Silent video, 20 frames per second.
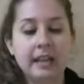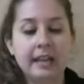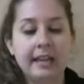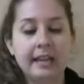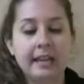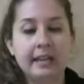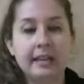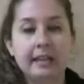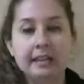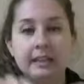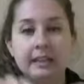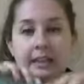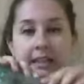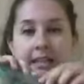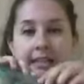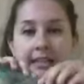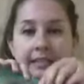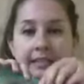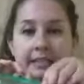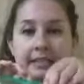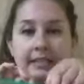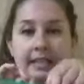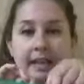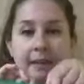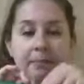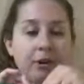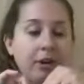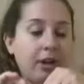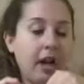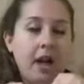in this
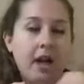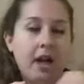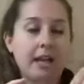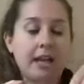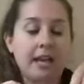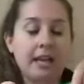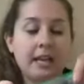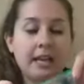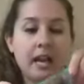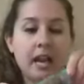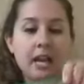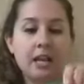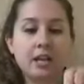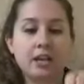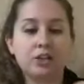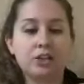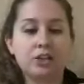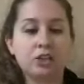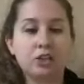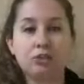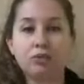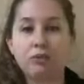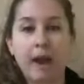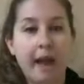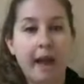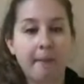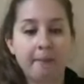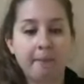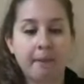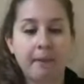leprechaun
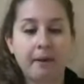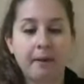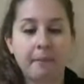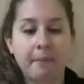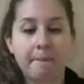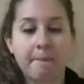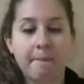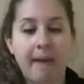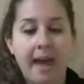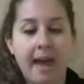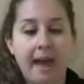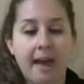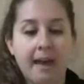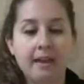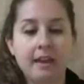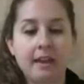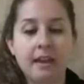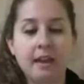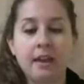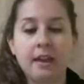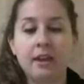trap bag,